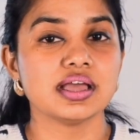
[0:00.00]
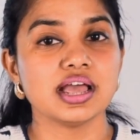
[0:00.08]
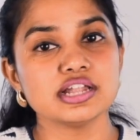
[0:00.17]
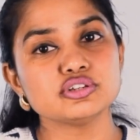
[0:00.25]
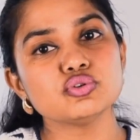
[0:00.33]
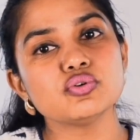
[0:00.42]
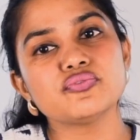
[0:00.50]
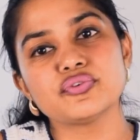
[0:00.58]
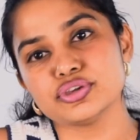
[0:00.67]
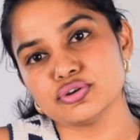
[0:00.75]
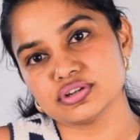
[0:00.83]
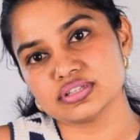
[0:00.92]
A tool for
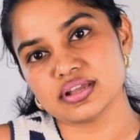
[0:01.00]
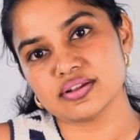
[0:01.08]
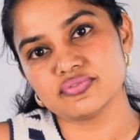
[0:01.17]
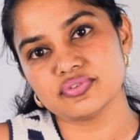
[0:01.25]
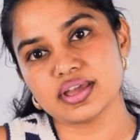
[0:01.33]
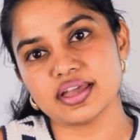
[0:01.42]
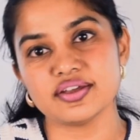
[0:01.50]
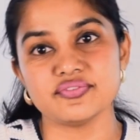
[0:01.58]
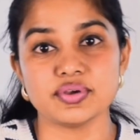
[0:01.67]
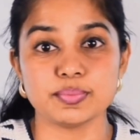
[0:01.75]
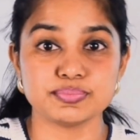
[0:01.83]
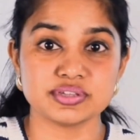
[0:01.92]
yourself, a
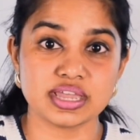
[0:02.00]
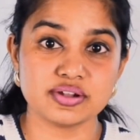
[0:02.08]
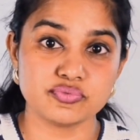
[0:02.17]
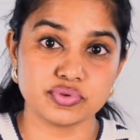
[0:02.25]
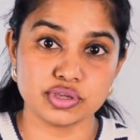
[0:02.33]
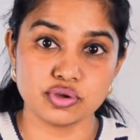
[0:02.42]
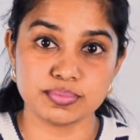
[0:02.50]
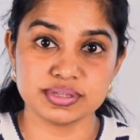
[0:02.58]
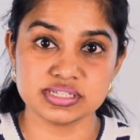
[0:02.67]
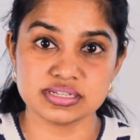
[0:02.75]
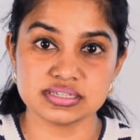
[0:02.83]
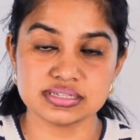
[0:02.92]
website for your
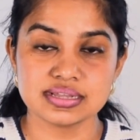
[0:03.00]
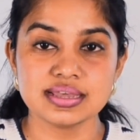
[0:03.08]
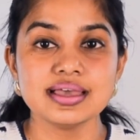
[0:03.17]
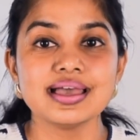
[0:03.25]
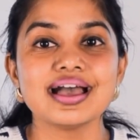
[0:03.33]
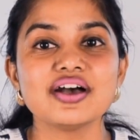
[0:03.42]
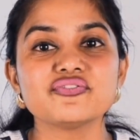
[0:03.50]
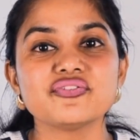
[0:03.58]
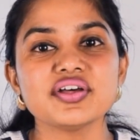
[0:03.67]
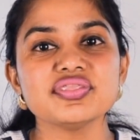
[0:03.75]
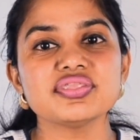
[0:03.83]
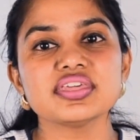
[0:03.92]
business, a
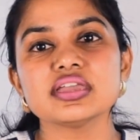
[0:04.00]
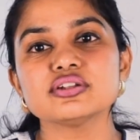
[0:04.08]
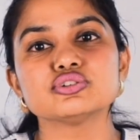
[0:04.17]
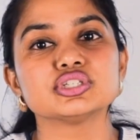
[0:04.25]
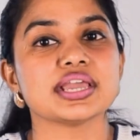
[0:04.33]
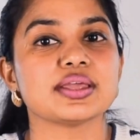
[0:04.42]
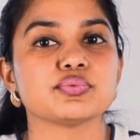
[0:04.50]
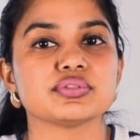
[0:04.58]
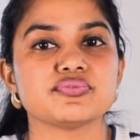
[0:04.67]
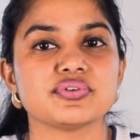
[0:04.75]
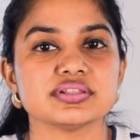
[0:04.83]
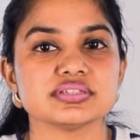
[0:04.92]
fun thing to share
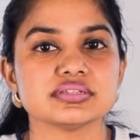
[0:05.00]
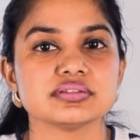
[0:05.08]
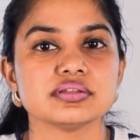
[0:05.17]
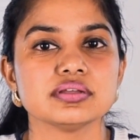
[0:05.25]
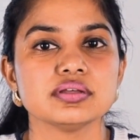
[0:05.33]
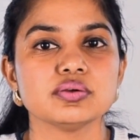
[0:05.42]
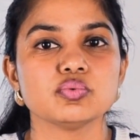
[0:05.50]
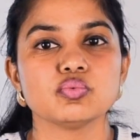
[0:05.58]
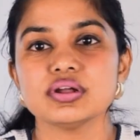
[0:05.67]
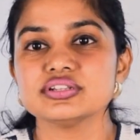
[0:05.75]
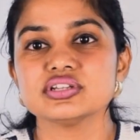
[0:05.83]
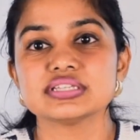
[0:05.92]
with friends.
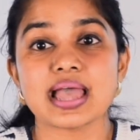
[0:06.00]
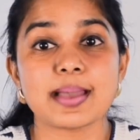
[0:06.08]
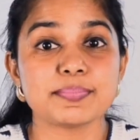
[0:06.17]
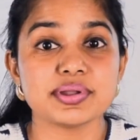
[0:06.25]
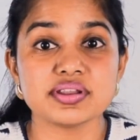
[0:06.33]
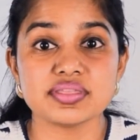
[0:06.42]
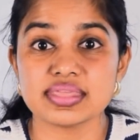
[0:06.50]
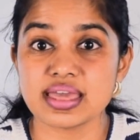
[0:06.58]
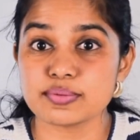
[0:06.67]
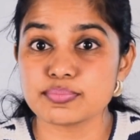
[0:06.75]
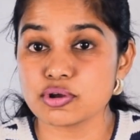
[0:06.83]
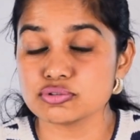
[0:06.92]
What just happened in
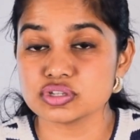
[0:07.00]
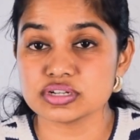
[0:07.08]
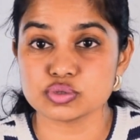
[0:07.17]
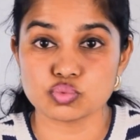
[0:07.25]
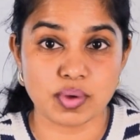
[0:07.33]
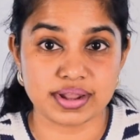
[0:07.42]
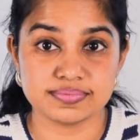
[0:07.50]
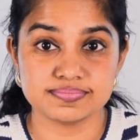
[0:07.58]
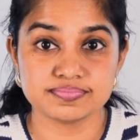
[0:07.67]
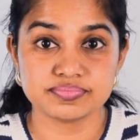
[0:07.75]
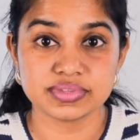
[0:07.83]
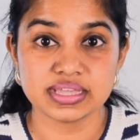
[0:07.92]
that browser is wild.
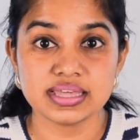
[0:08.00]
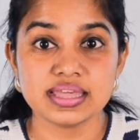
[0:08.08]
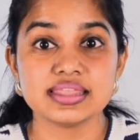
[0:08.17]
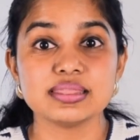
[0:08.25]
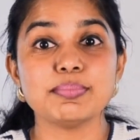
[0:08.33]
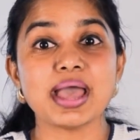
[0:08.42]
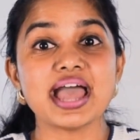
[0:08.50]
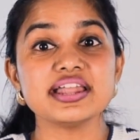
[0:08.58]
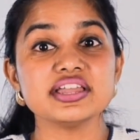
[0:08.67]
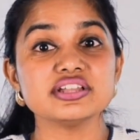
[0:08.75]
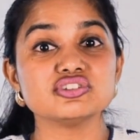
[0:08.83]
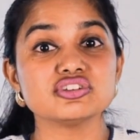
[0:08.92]
The
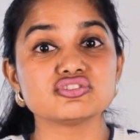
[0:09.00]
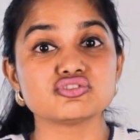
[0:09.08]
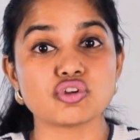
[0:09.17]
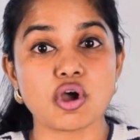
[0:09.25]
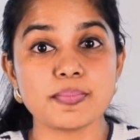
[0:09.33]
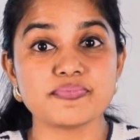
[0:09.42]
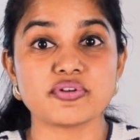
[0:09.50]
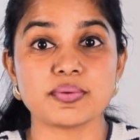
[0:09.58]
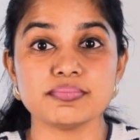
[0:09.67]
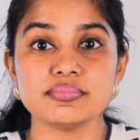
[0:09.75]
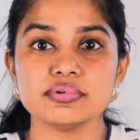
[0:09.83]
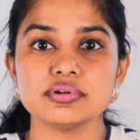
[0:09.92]
barrier just dropped
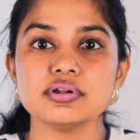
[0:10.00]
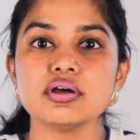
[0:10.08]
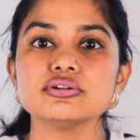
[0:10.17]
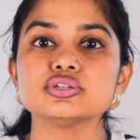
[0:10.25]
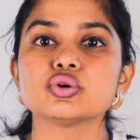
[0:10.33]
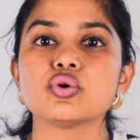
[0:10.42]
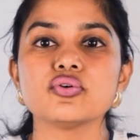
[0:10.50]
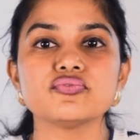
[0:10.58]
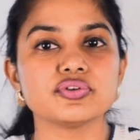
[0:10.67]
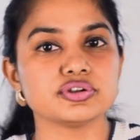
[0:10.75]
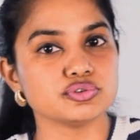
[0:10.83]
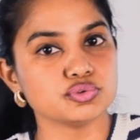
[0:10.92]
from learn to code
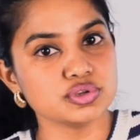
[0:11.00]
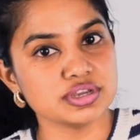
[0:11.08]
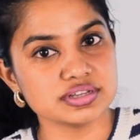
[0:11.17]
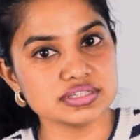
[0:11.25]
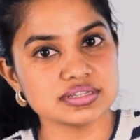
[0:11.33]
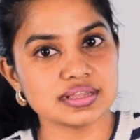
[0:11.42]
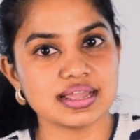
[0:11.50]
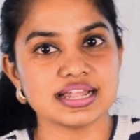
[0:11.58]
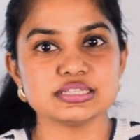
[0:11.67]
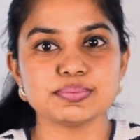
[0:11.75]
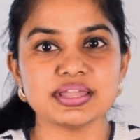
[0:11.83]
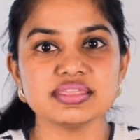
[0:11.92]
for 2 years
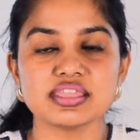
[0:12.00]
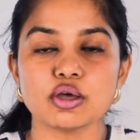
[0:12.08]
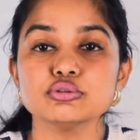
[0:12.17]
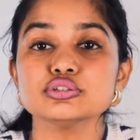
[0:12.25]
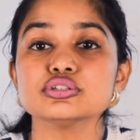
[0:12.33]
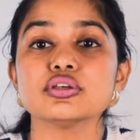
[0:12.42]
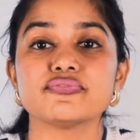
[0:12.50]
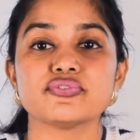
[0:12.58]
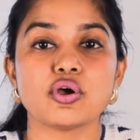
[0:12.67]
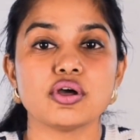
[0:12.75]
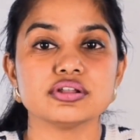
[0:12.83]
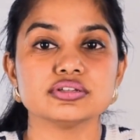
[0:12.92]
and spend thousands of
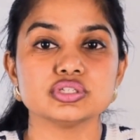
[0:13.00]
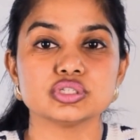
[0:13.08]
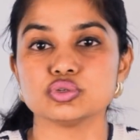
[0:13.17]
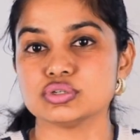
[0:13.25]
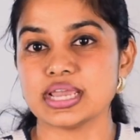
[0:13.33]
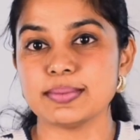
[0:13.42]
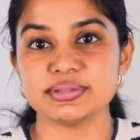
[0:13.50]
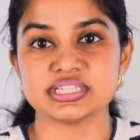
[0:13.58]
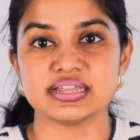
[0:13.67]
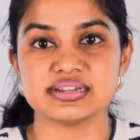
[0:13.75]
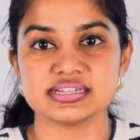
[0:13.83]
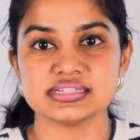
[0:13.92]
dollars to type a
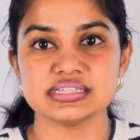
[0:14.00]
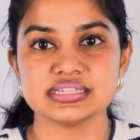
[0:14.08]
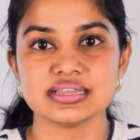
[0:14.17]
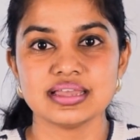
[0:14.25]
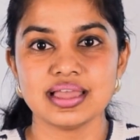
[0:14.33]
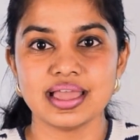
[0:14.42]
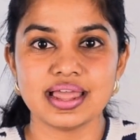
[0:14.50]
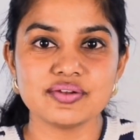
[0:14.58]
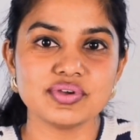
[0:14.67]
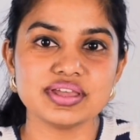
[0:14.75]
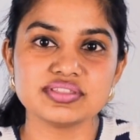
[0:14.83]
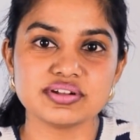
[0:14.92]
sentence and
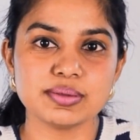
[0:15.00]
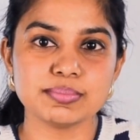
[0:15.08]
wait 3